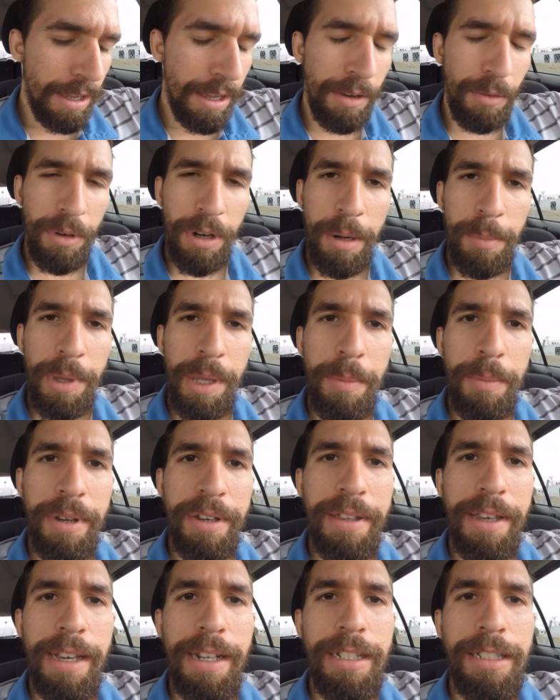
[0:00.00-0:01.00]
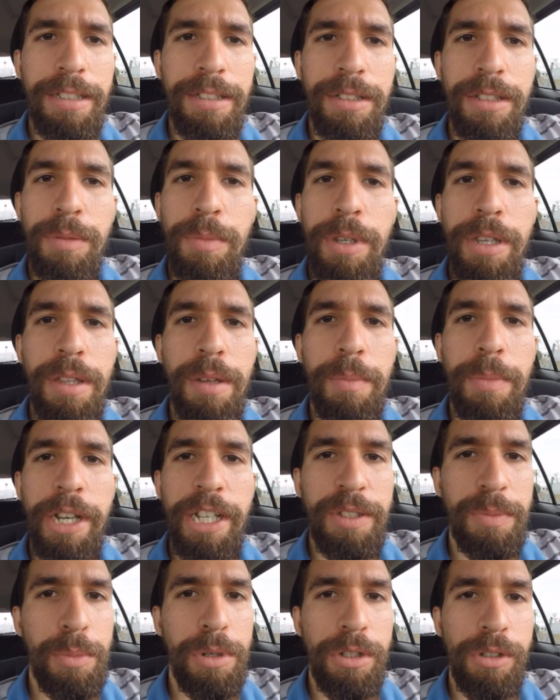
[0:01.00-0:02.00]
And what I mean by that is to be the
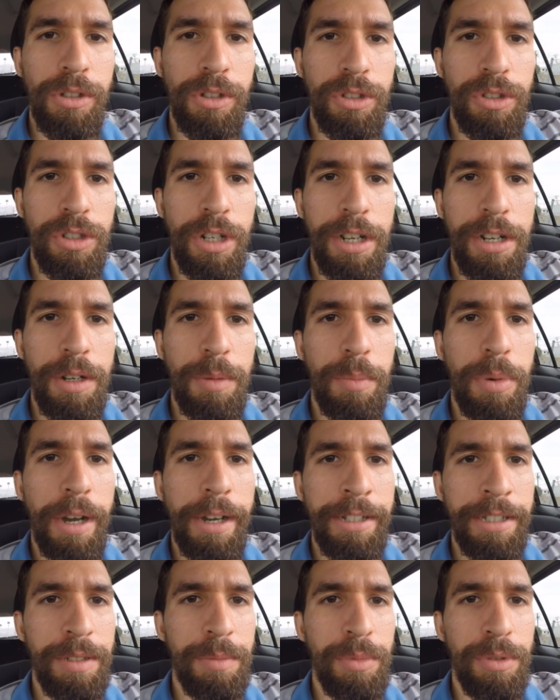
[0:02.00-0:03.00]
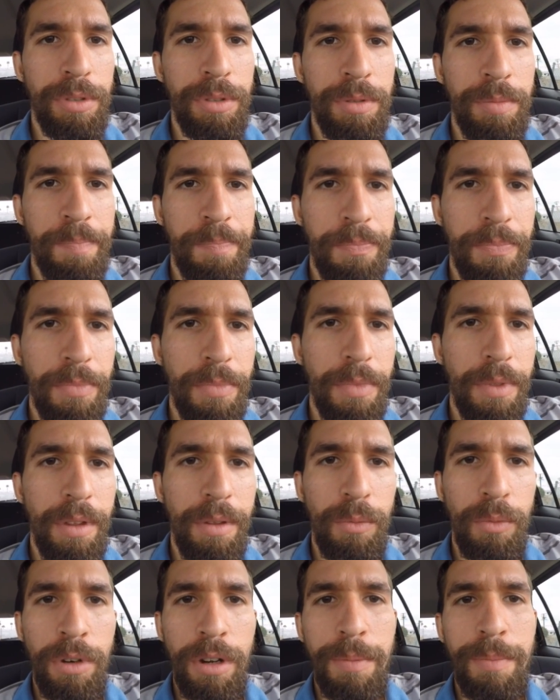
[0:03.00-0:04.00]
best personal trainer possible.
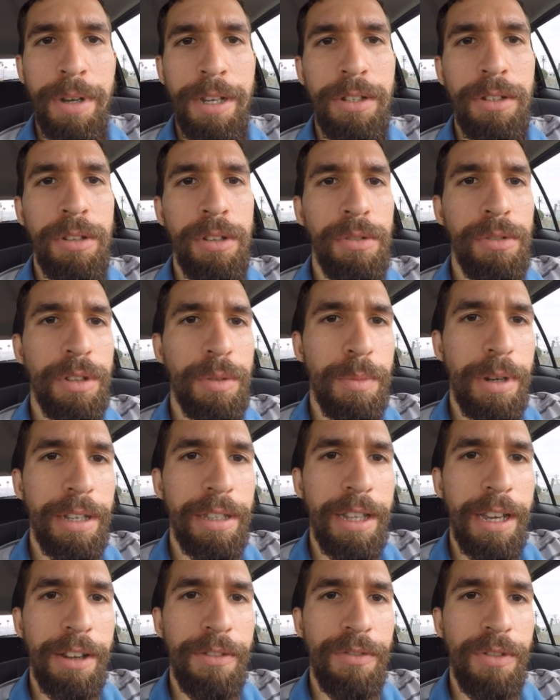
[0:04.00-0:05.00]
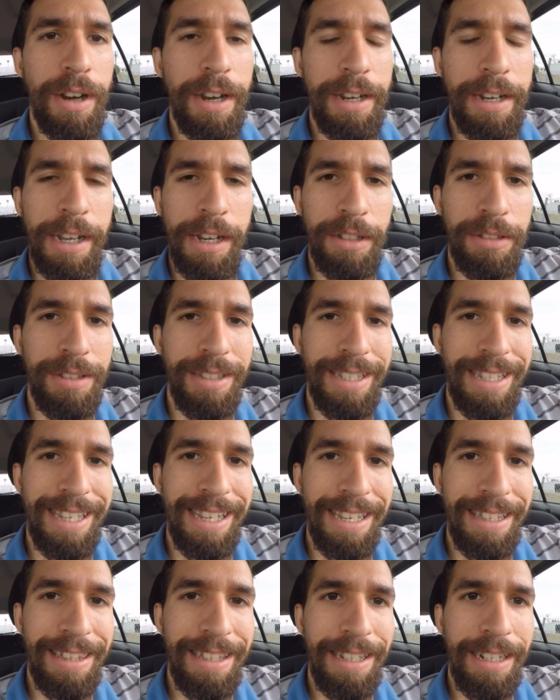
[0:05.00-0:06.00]
What am I doing with my life right now to
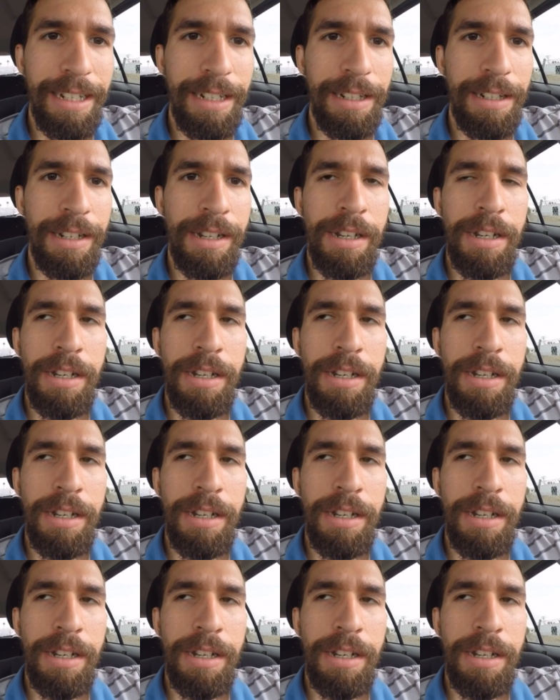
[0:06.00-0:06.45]
get there?